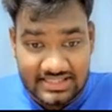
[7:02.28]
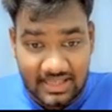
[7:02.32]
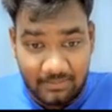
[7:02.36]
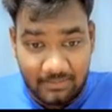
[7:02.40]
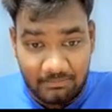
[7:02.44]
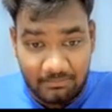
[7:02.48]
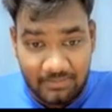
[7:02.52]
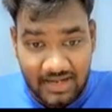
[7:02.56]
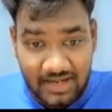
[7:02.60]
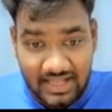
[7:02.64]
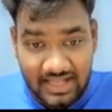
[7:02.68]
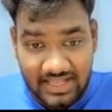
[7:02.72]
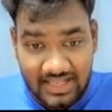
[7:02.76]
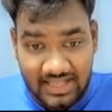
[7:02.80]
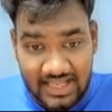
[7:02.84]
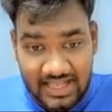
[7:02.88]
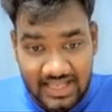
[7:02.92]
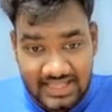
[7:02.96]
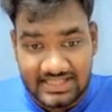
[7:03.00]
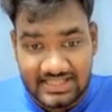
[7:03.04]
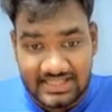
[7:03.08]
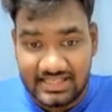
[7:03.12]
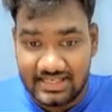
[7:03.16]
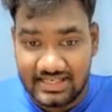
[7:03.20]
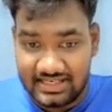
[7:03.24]
supply
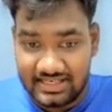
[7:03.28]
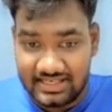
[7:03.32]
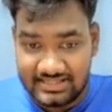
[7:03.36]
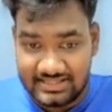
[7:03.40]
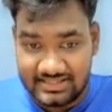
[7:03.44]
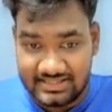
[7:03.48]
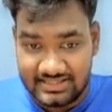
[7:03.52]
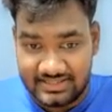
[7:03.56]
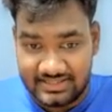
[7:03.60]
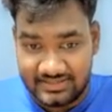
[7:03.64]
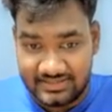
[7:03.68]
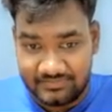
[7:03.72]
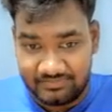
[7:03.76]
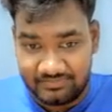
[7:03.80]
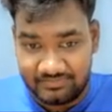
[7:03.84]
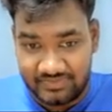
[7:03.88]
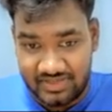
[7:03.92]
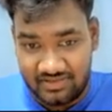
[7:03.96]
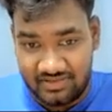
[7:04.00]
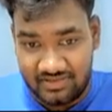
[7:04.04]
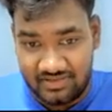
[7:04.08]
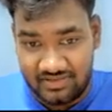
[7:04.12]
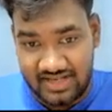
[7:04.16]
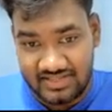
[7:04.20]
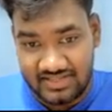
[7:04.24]
has increased,
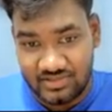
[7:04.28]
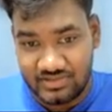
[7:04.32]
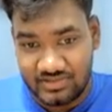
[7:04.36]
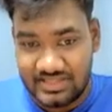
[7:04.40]
right?